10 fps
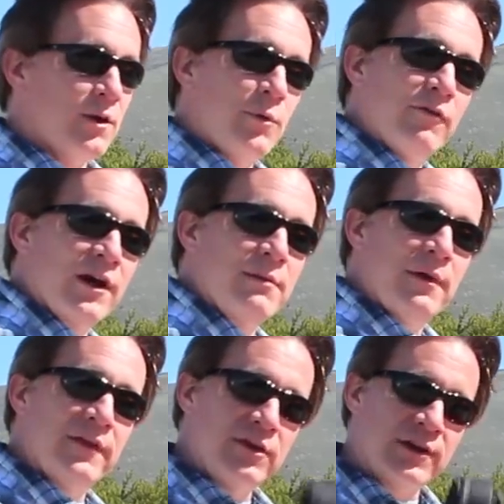We
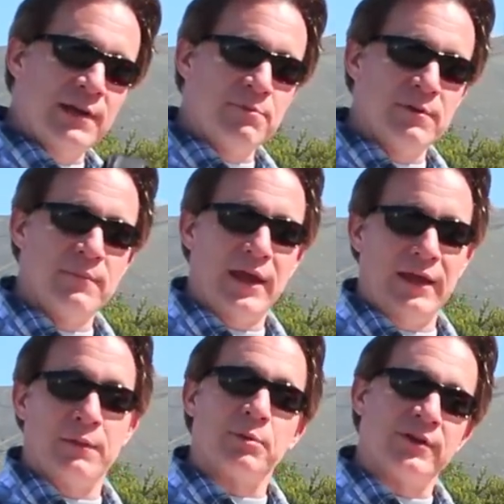recommend that you keep them
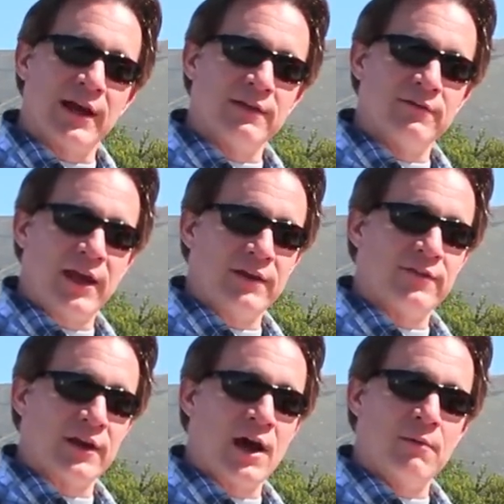in the protective case
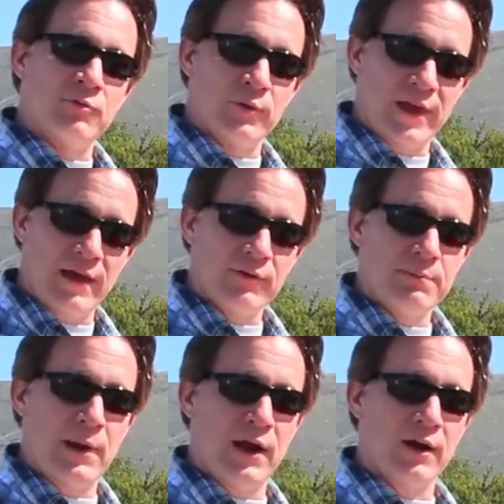that comes with every
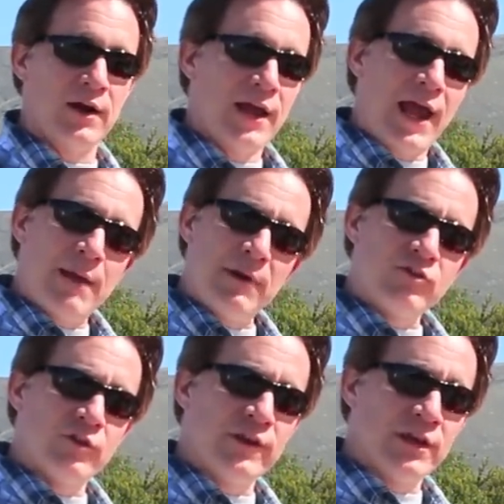pair and make
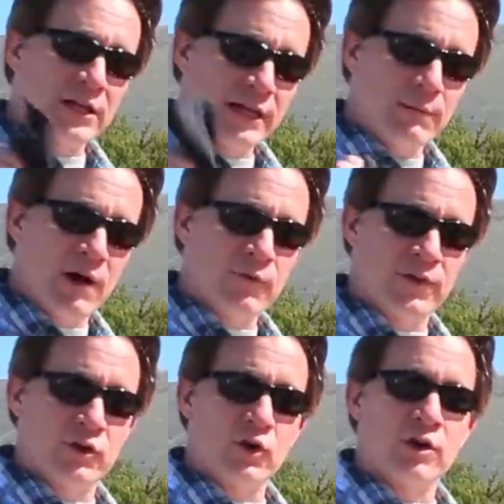sure that you clean them off with
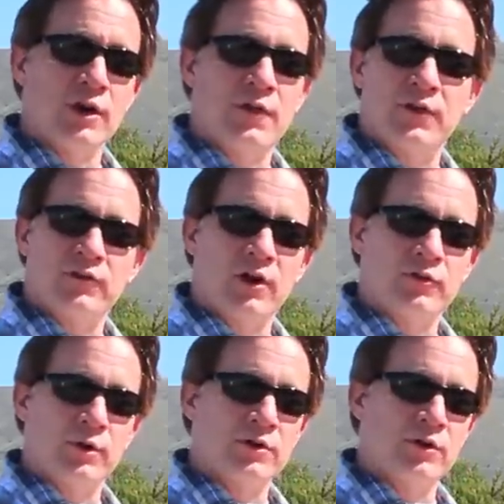the DuraCloth that's
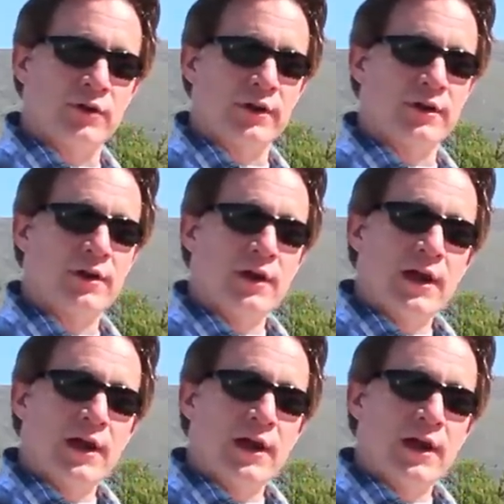also included.